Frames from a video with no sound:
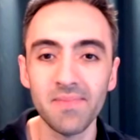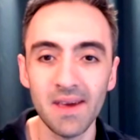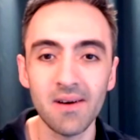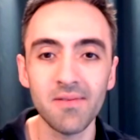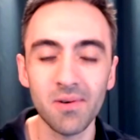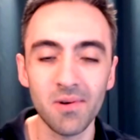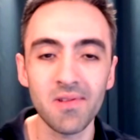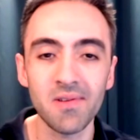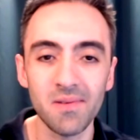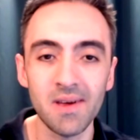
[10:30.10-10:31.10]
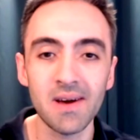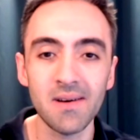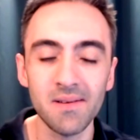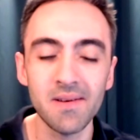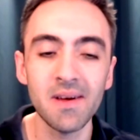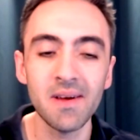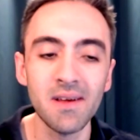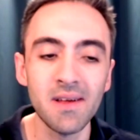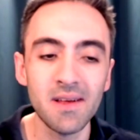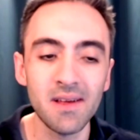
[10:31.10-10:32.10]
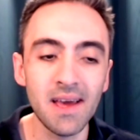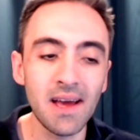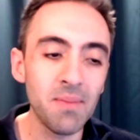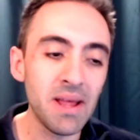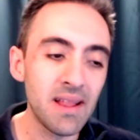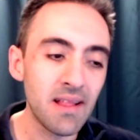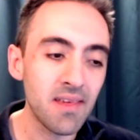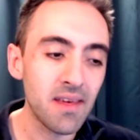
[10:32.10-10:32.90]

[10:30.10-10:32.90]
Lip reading: Yeah, of course. Yeah. Yeah, I mean, that's